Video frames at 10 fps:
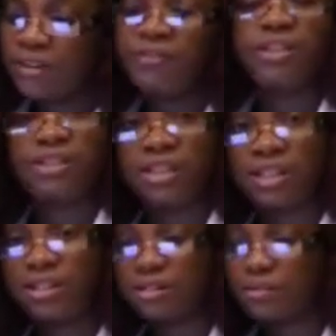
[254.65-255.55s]

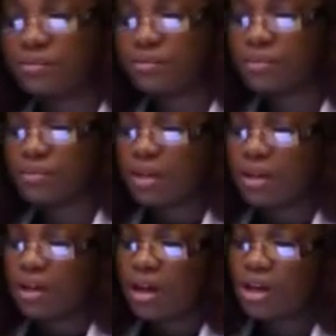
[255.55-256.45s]
disease,
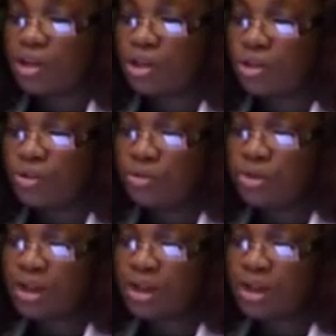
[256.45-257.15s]
use